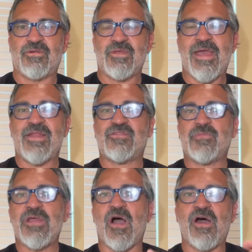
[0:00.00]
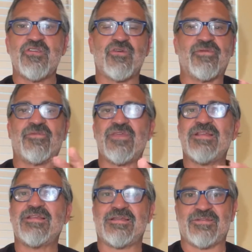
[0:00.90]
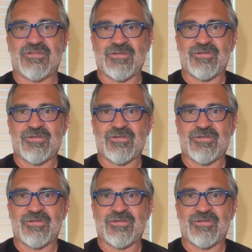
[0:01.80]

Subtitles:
And it's beyond your feelings.